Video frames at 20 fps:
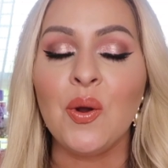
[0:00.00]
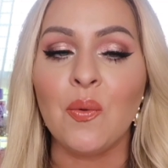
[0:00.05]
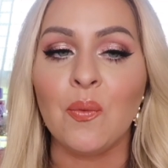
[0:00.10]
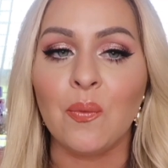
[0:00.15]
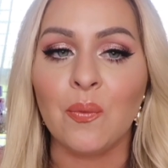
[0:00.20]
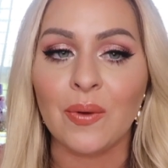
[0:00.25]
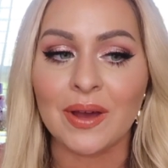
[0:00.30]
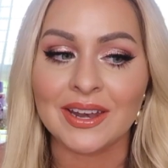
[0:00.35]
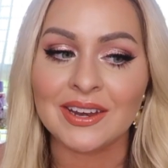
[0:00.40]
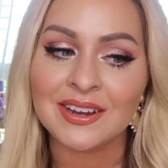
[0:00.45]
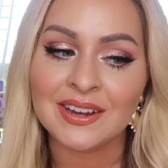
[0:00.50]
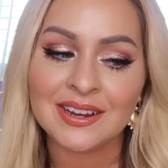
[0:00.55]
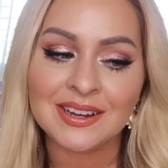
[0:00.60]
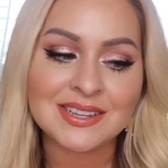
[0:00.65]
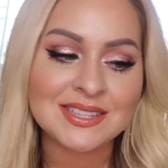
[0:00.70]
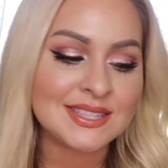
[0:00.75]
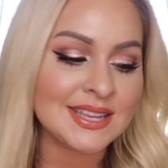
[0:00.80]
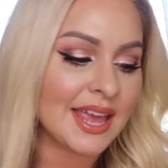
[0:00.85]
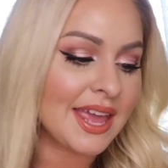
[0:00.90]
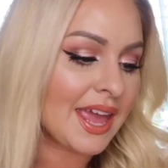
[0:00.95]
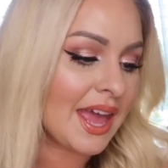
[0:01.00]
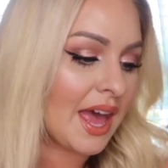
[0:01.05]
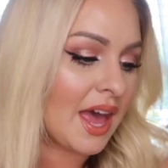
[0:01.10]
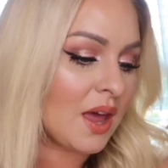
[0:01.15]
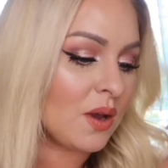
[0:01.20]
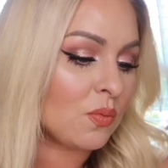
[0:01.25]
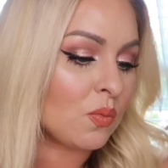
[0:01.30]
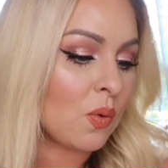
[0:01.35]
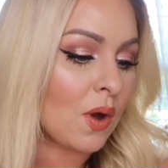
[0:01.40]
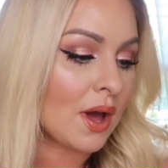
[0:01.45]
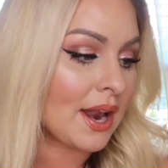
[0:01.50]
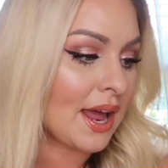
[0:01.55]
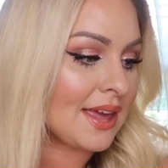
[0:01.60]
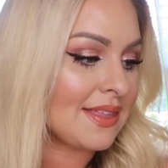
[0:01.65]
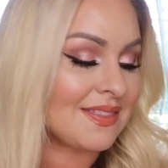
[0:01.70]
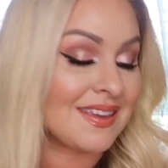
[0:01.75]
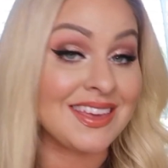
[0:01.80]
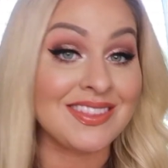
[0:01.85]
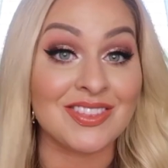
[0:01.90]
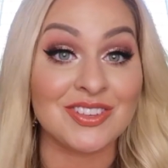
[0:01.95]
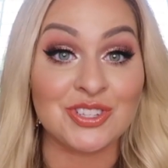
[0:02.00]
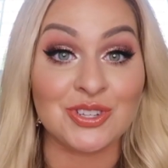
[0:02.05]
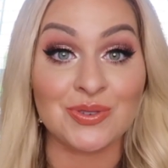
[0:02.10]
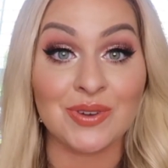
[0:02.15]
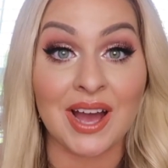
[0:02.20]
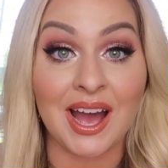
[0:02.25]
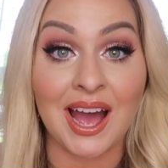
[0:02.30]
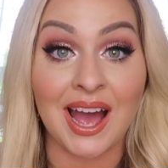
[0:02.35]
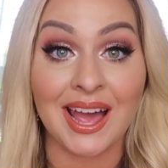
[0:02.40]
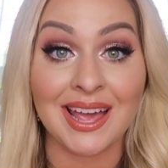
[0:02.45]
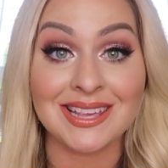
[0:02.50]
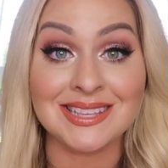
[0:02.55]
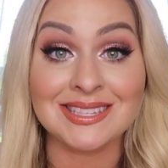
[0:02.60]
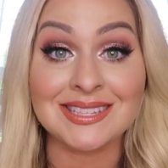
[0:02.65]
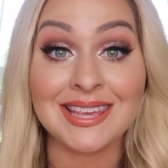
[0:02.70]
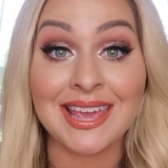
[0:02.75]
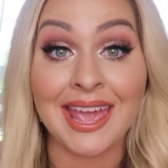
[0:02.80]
winners and what I think that you guys